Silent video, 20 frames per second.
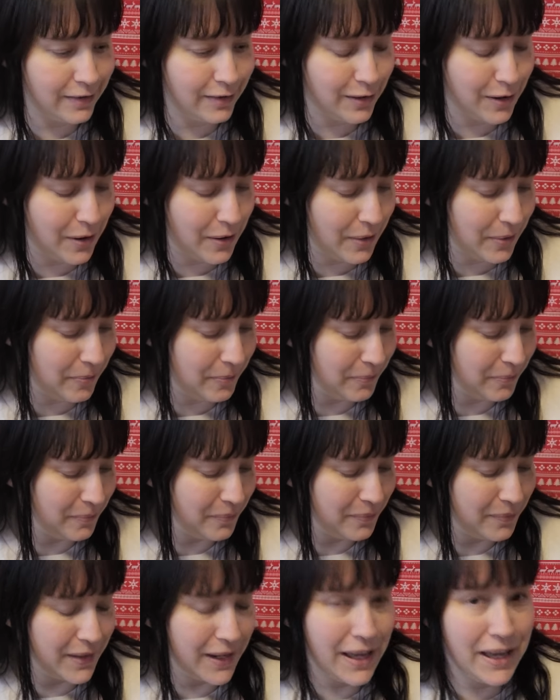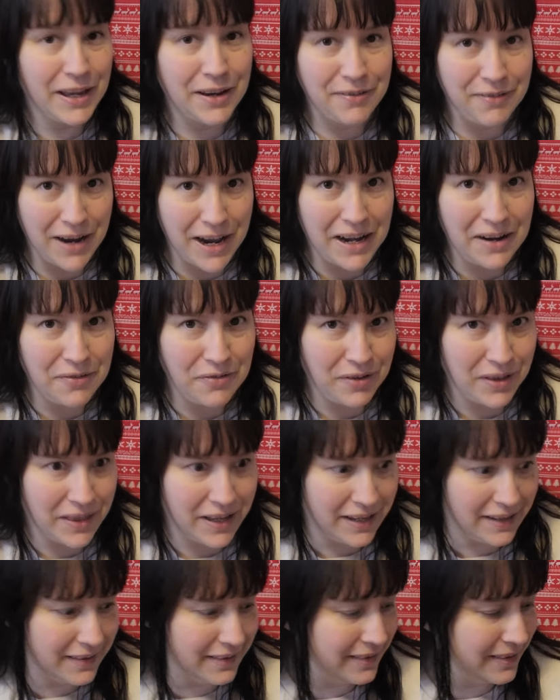So are you ready for
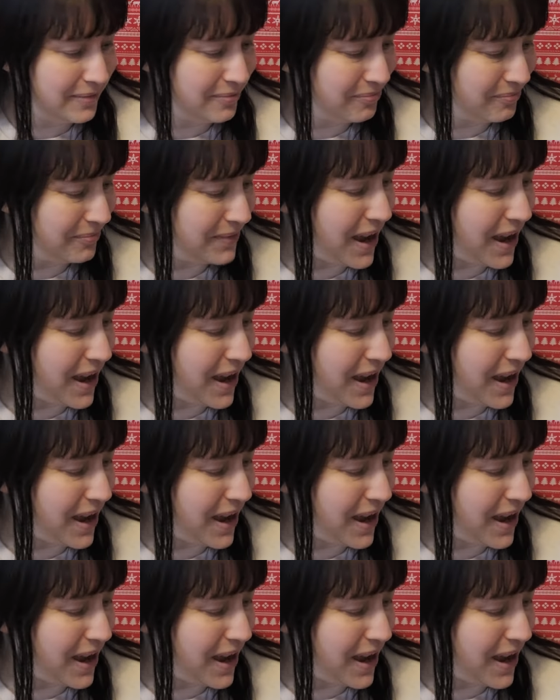this?